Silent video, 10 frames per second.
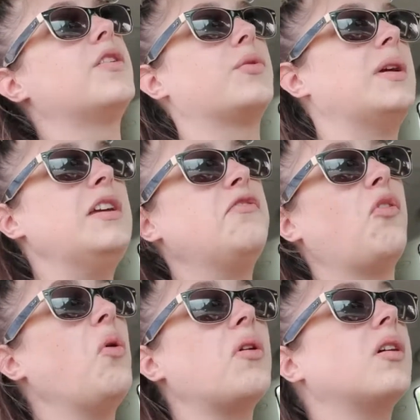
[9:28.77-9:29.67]

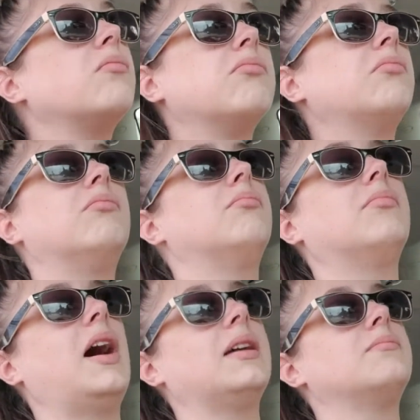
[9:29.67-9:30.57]
3-4
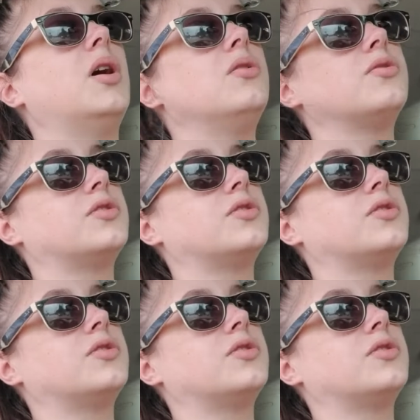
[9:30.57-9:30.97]
at most.